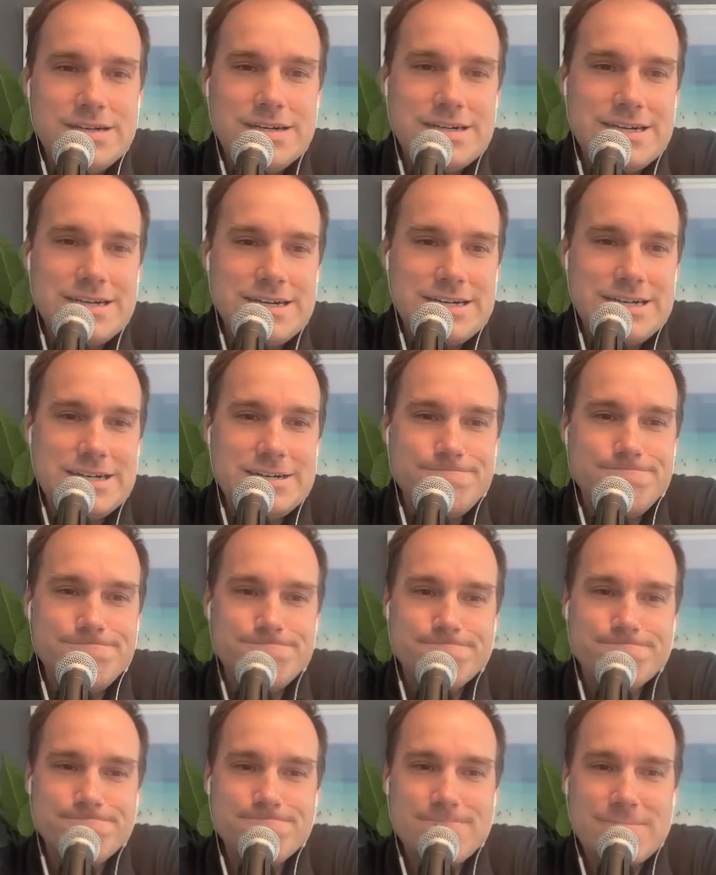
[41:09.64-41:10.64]

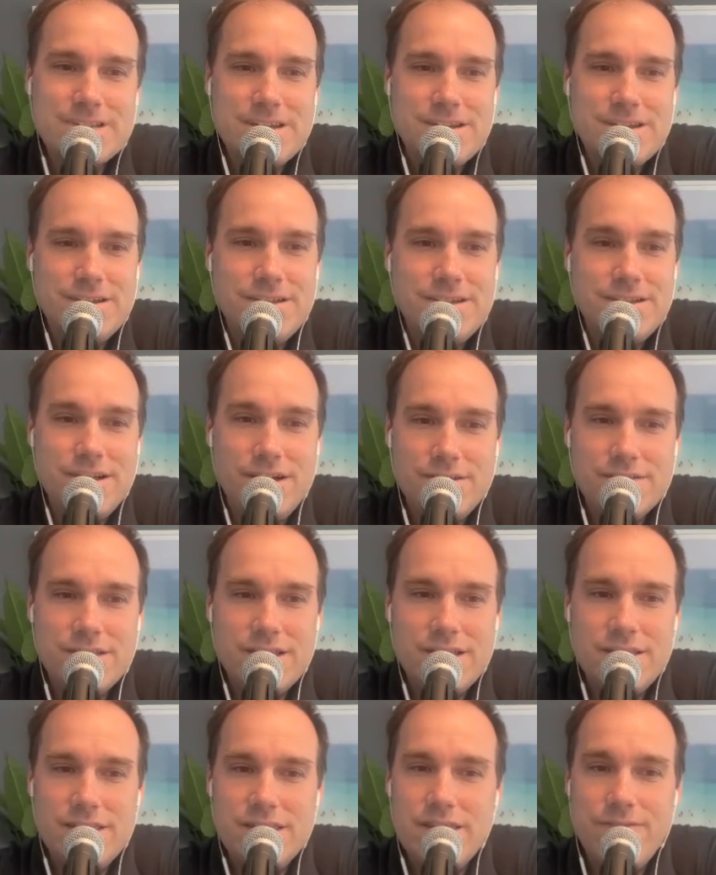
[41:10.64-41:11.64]

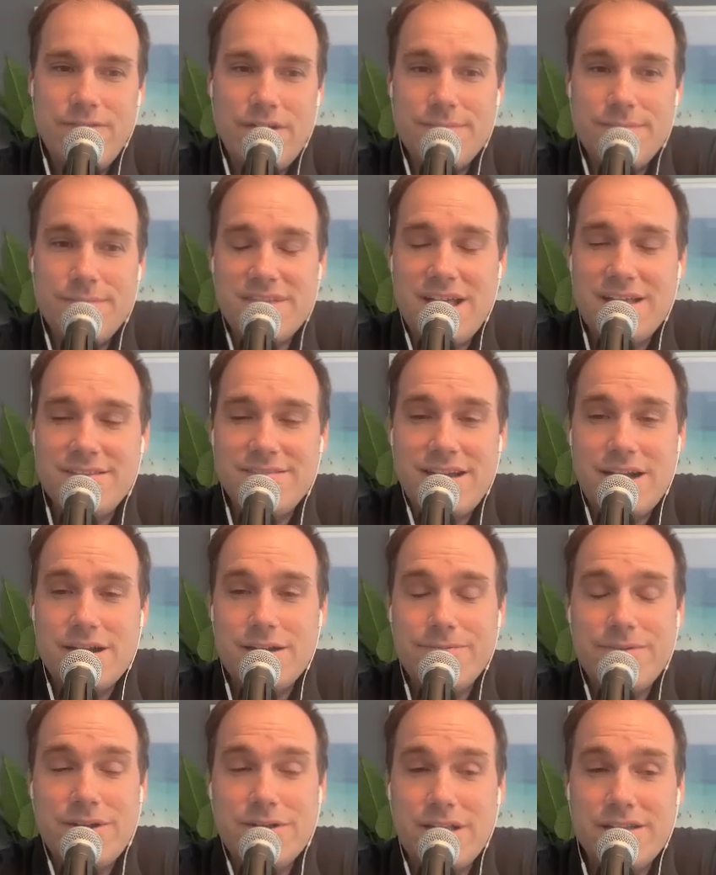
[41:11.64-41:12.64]
If I'm Scott
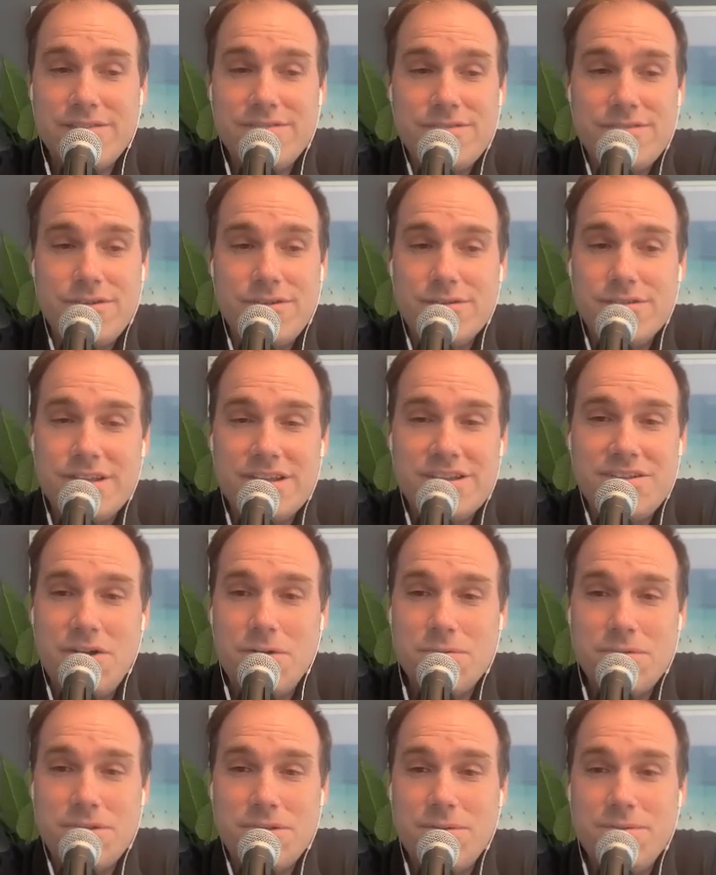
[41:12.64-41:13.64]
Satterfield, I certainly
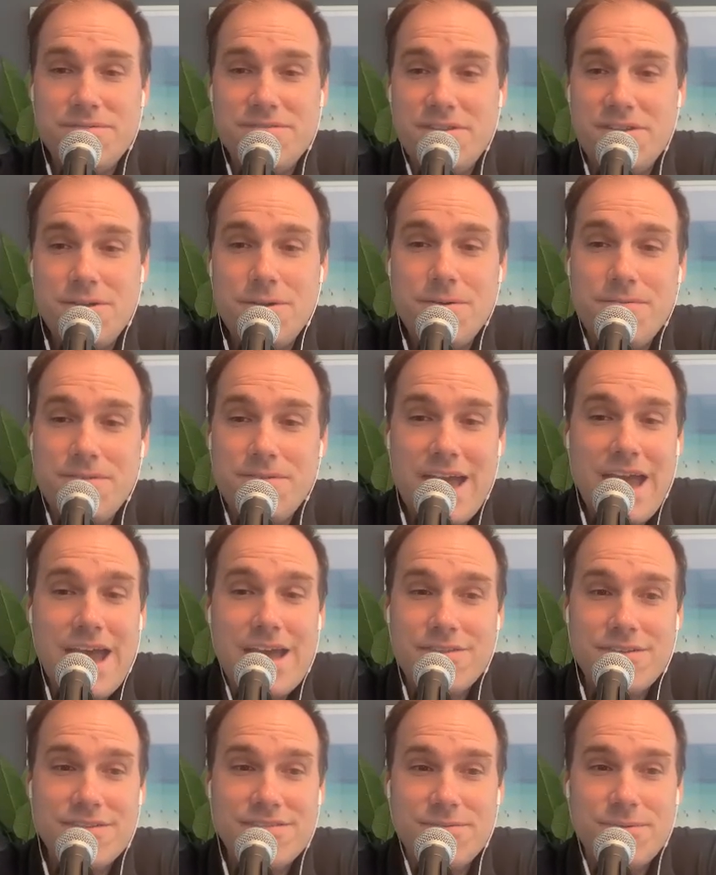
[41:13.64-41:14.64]
don't lose to
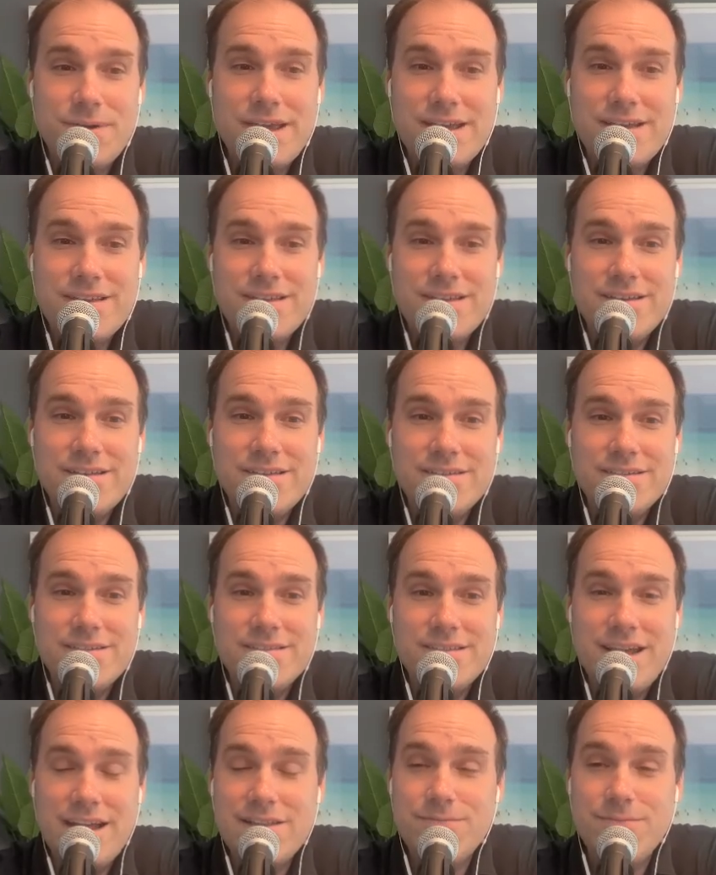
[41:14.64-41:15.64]
UVA this week.
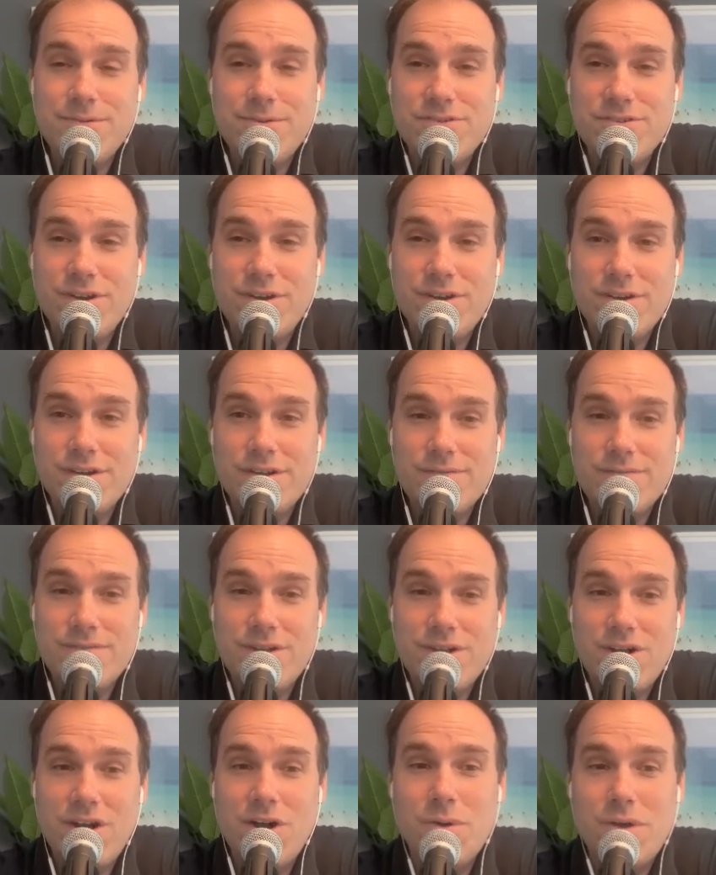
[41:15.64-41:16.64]
That's for sure. If
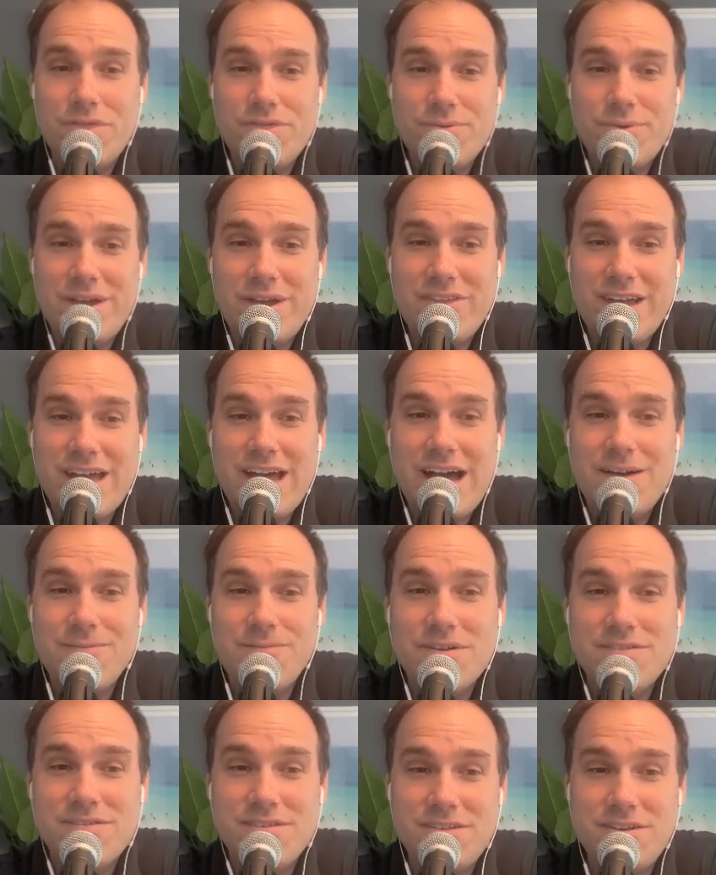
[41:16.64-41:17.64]
you're 0-3 in the
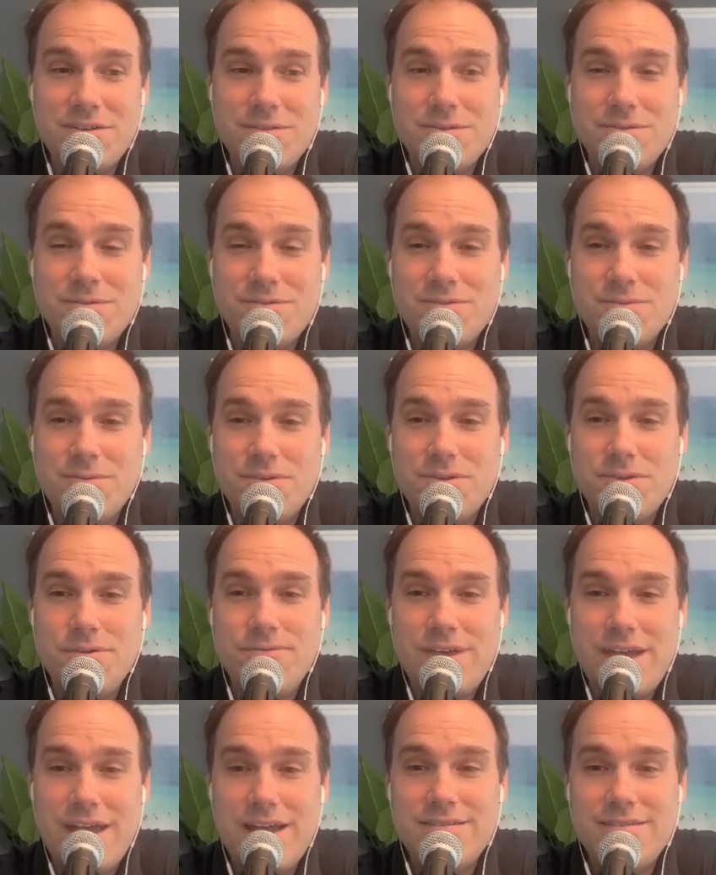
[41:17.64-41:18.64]
conference and you lose to a
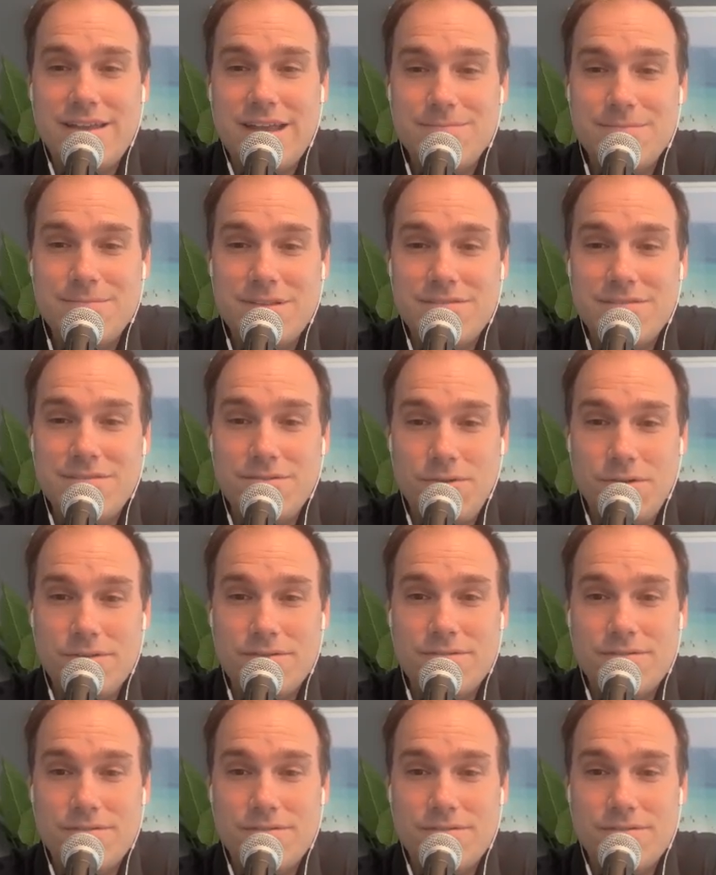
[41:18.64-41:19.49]
UVA team that's looked